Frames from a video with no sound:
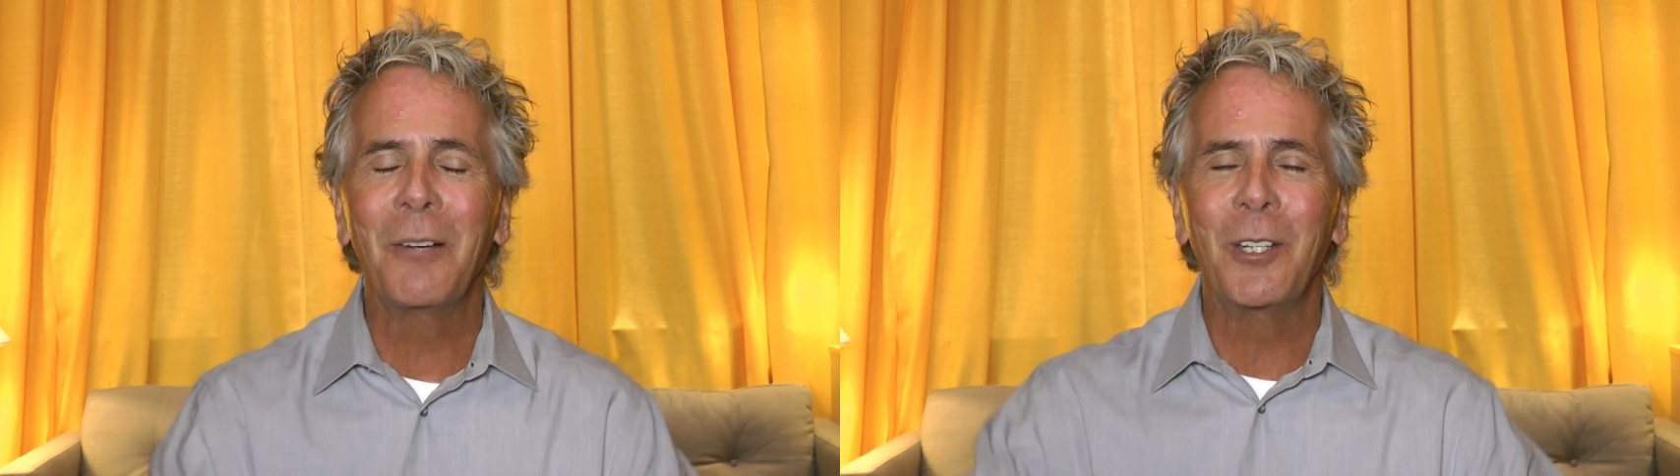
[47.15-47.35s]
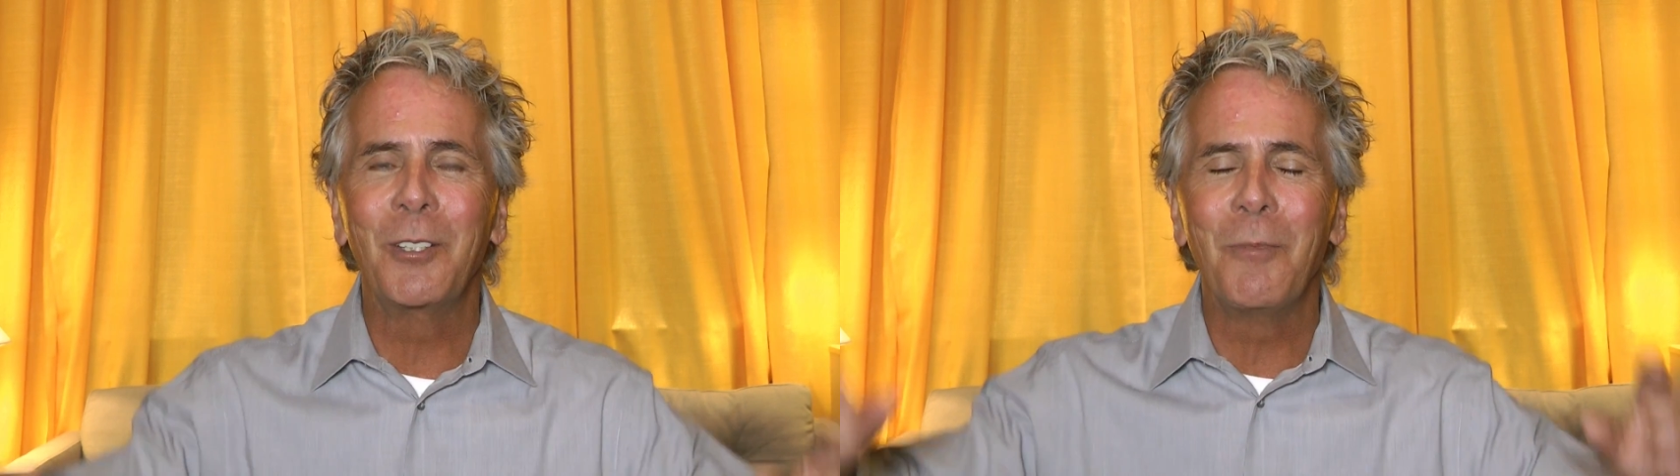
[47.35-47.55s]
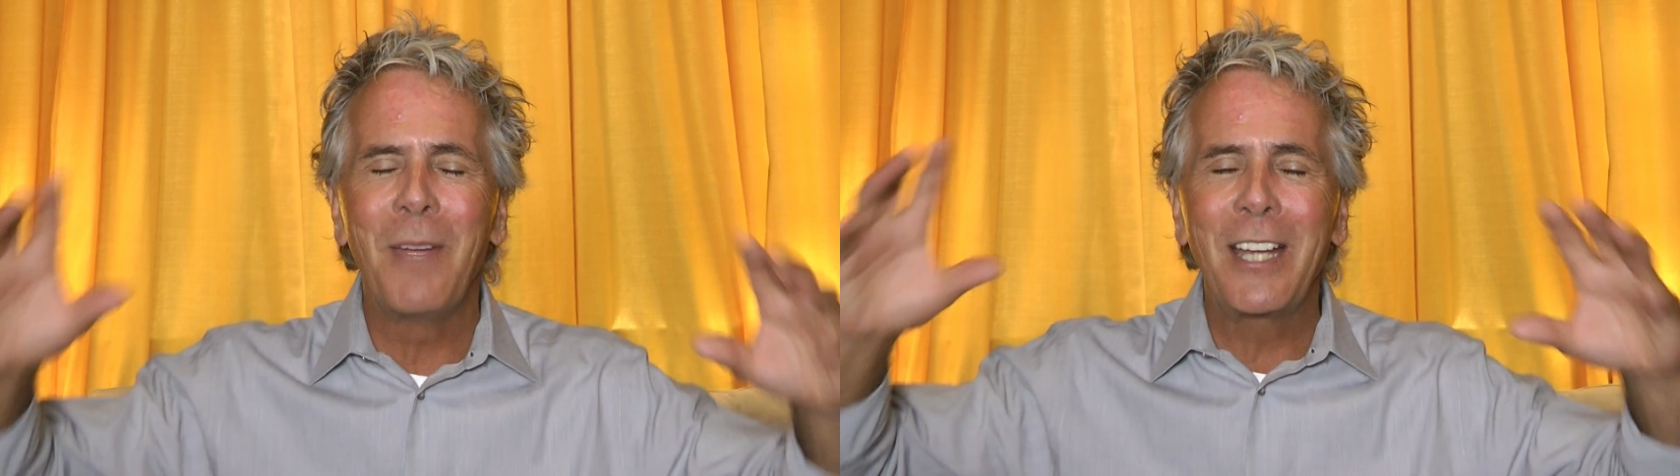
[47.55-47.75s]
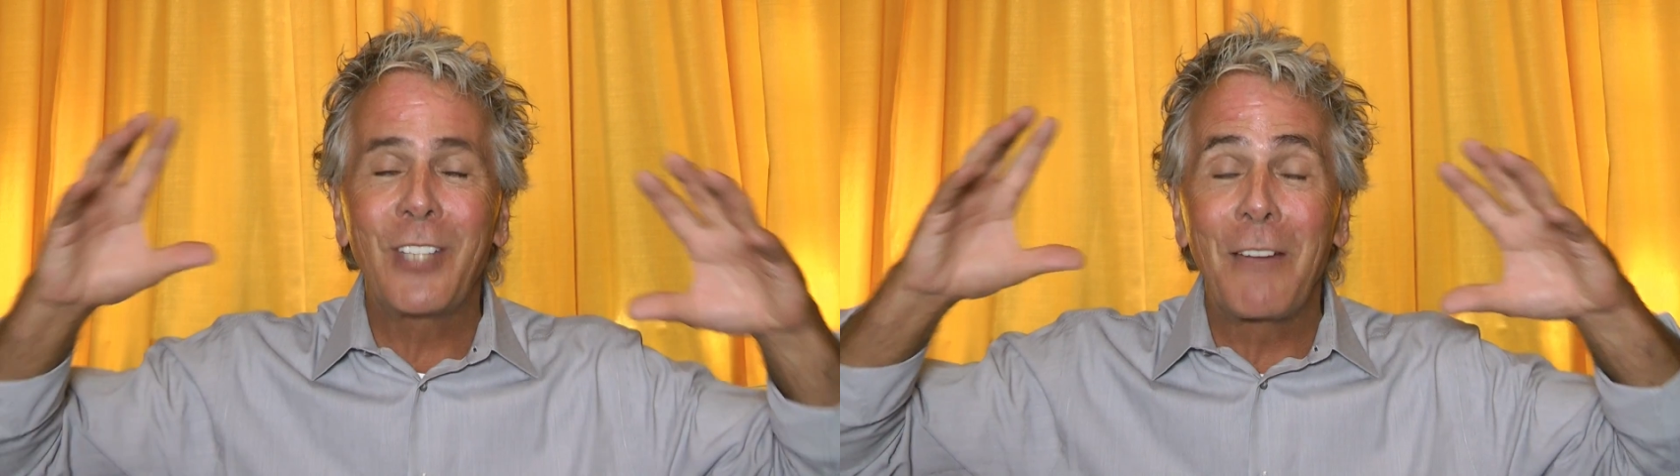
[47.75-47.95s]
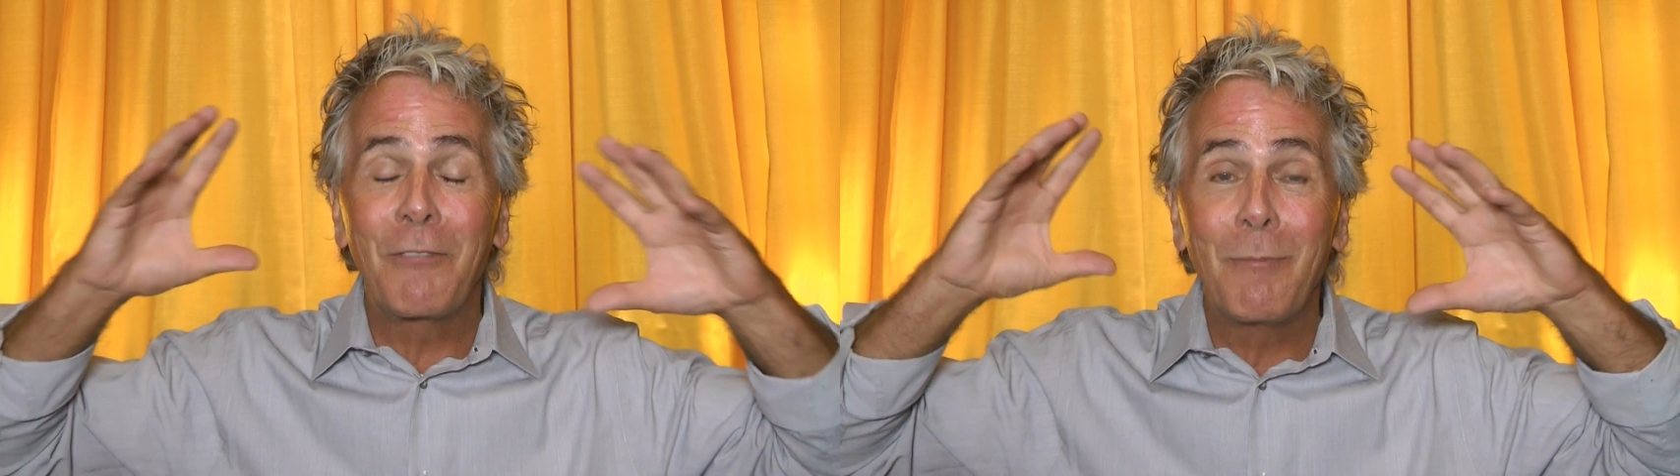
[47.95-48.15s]
would make
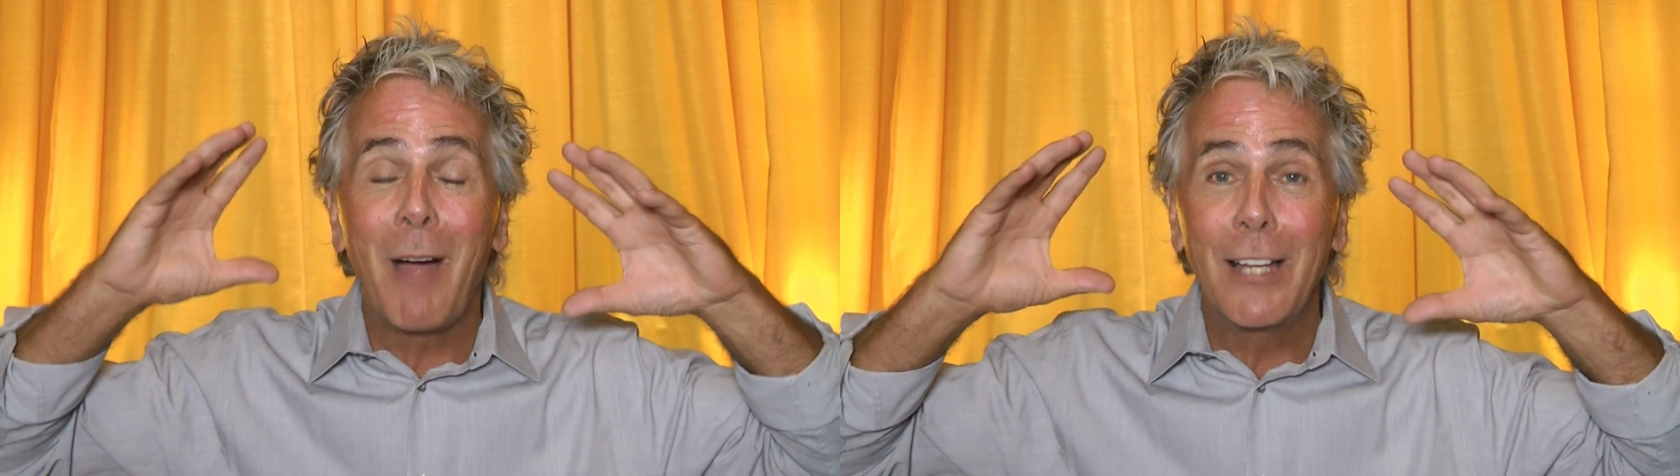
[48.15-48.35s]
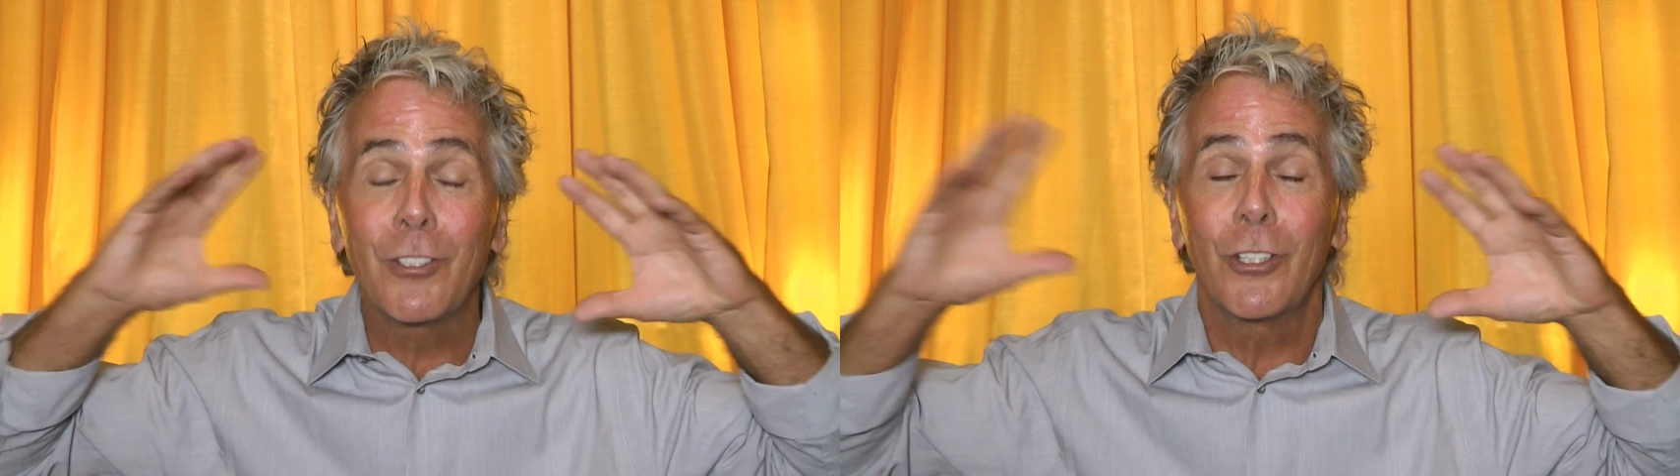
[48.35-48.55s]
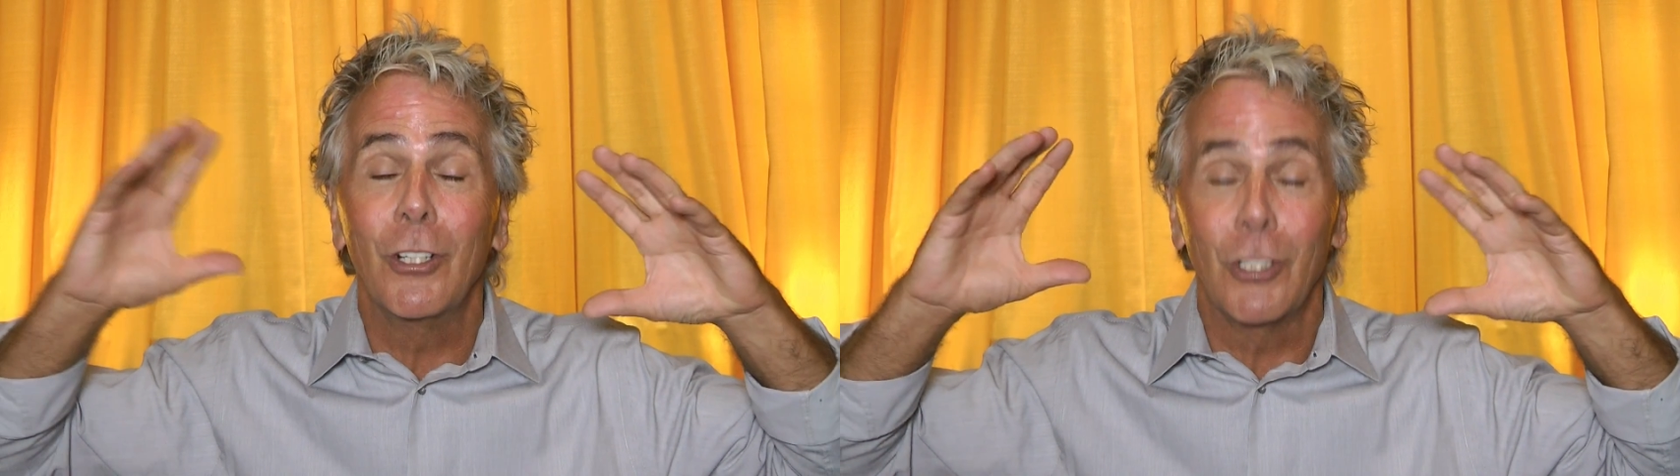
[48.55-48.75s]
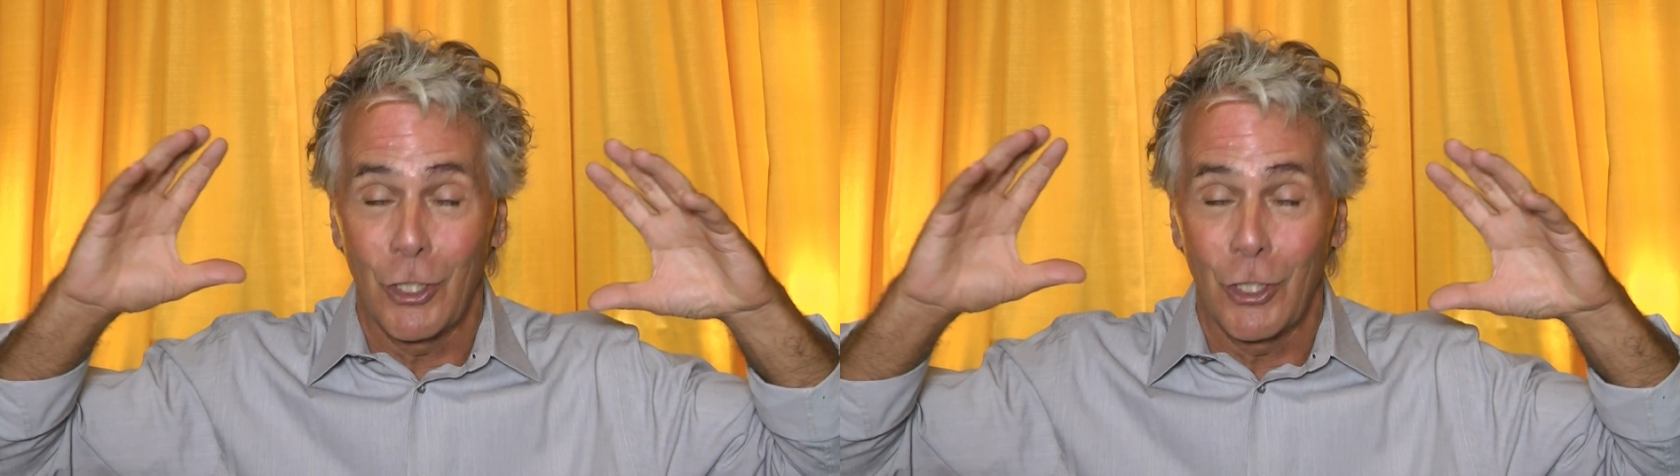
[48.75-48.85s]
Sanford Meisner